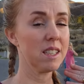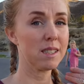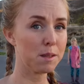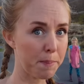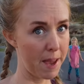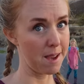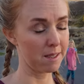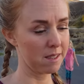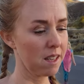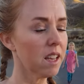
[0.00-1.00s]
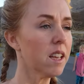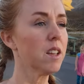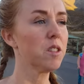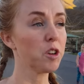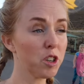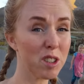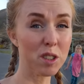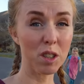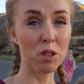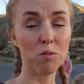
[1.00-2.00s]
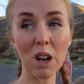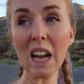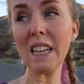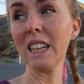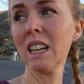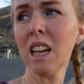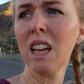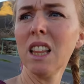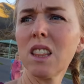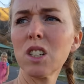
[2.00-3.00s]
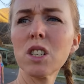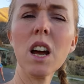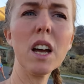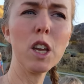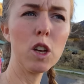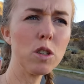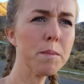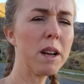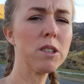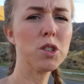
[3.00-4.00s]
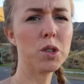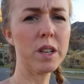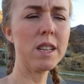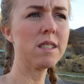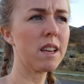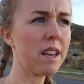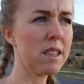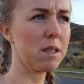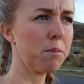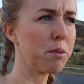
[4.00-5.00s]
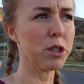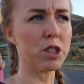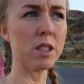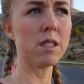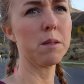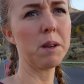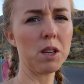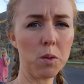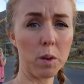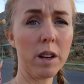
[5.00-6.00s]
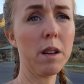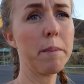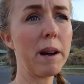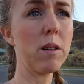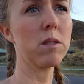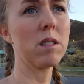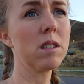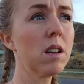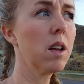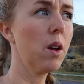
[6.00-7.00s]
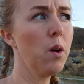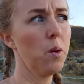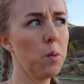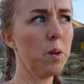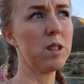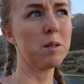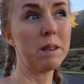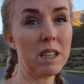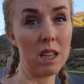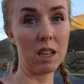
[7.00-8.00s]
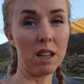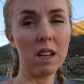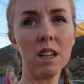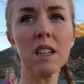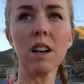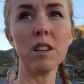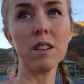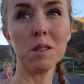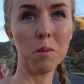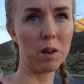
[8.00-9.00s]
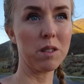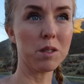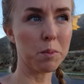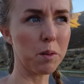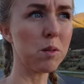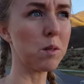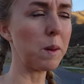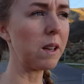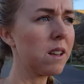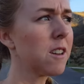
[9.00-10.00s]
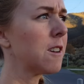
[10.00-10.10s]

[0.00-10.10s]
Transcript: space. The girls can run. There's not a huge amount of trees like as in bushes to make you worry about where's my kid? Are they where they're supposed to be?